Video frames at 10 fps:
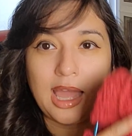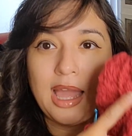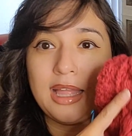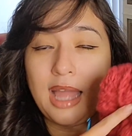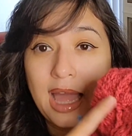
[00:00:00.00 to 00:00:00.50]

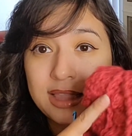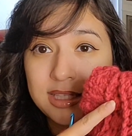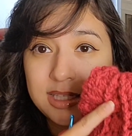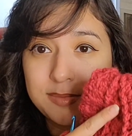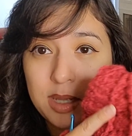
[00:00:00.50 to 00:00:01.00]
At the
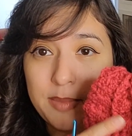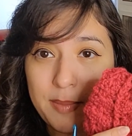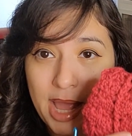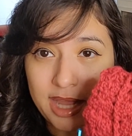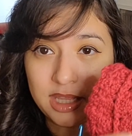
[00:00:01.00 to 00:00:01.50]
same time
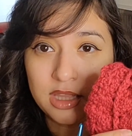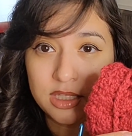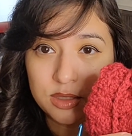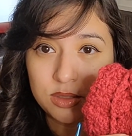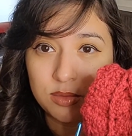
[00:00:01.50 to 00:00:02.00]
I'm adding
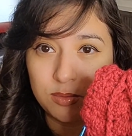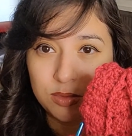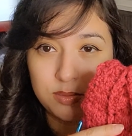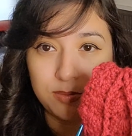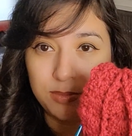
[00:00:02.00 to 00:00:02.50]
this
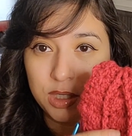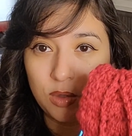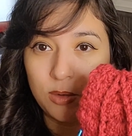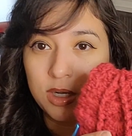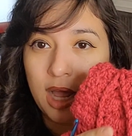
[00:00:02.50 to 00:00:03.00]

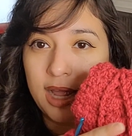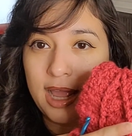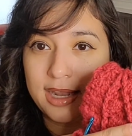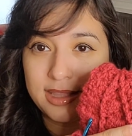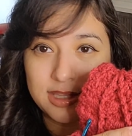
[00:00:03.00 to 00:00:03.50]
middle one, I
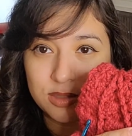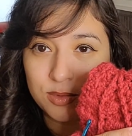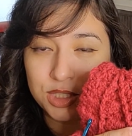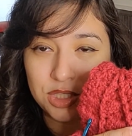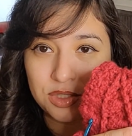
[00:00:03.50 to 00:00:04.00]
added this
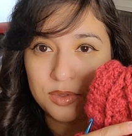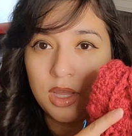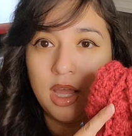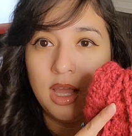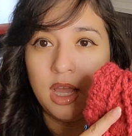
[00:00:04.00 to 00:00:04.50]
one too.
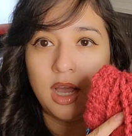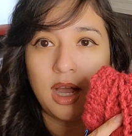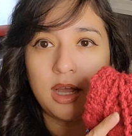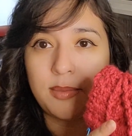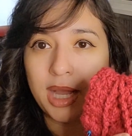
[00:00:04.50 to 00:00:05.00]

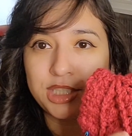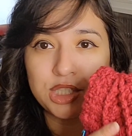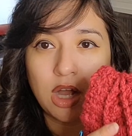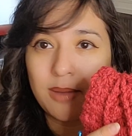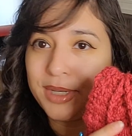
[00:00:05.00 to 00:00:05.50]
I
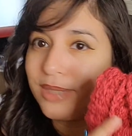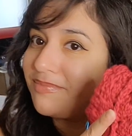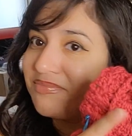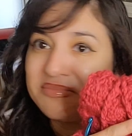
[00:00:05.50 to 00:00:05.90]
just copied it,